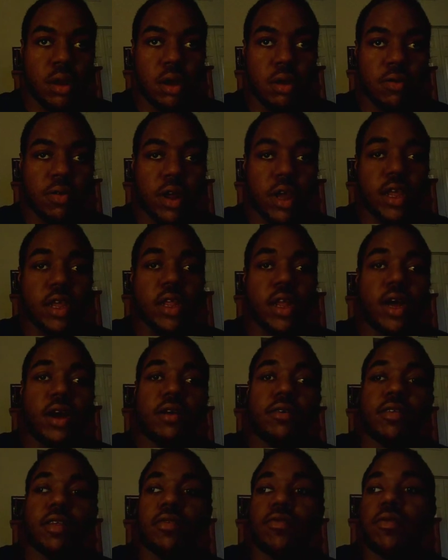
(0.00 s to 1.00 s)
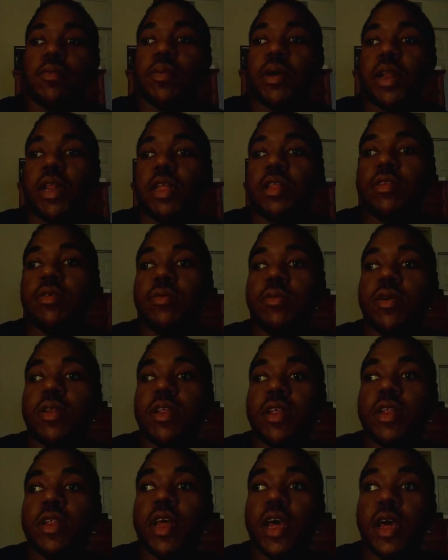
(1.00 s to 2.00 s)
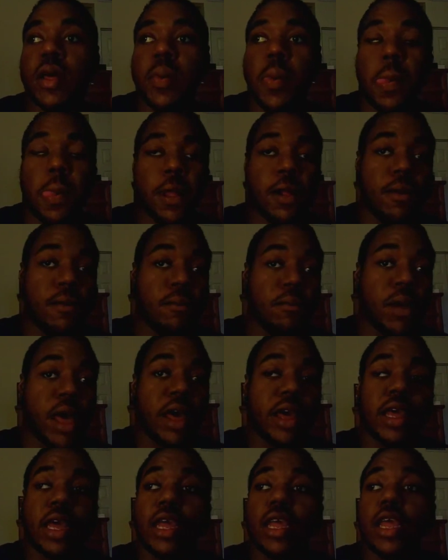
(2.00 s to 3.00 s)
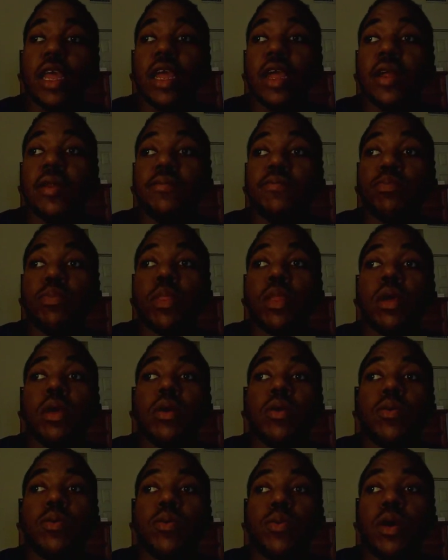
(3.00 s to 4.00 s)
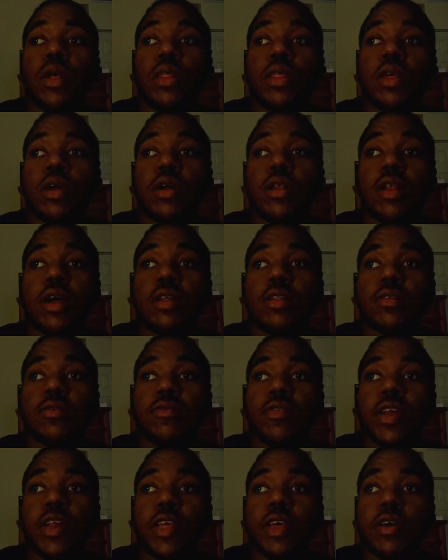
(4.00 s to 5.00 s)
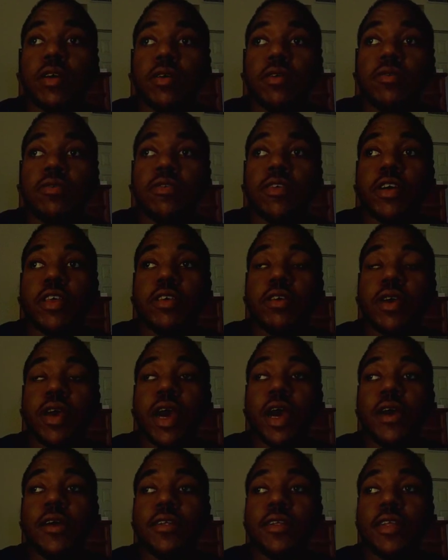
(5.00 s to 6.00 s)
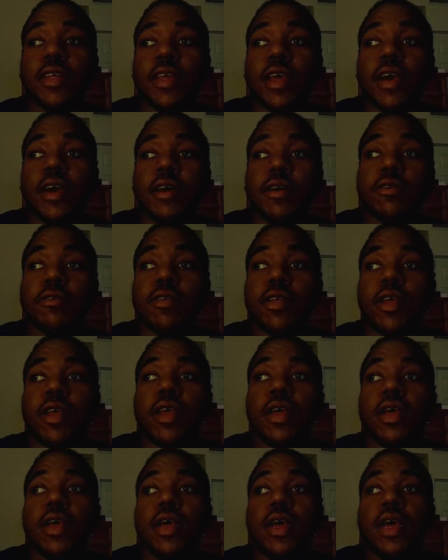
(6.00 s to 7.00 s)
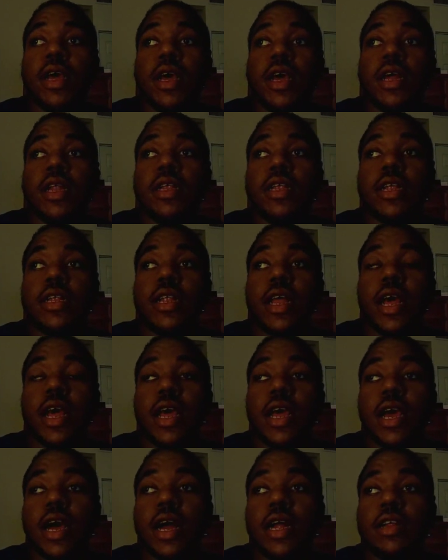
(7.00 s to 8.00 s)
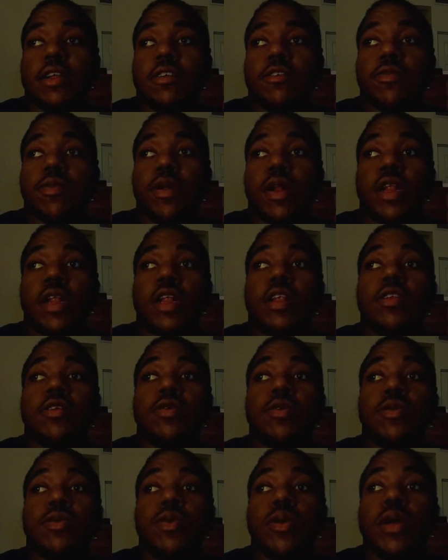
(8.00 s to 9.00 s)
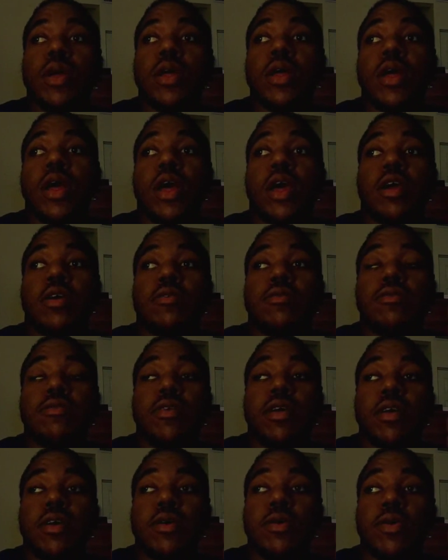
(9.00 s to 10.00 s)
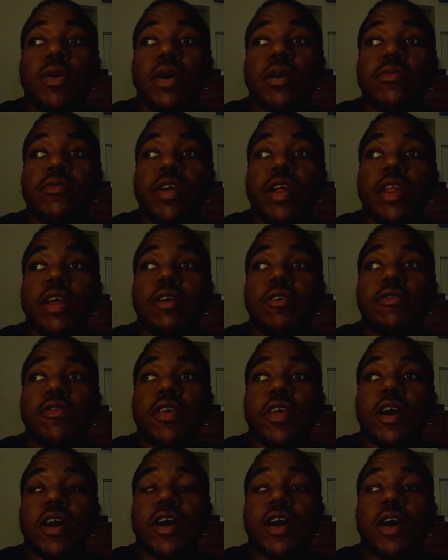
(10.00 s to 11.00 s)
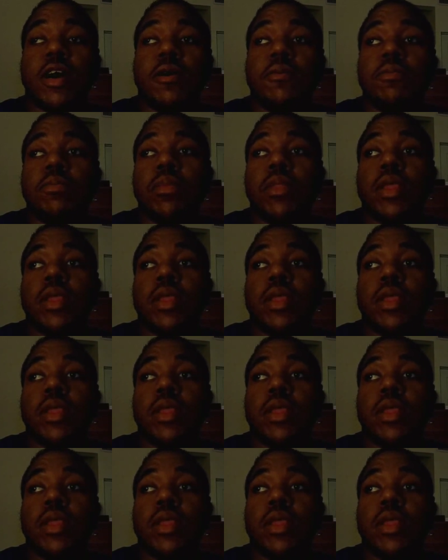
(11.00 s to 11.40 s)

Alright, how's everybody doing today? Back again with another video for you guys and gals. And today I just wanted to do a real quick video for y'all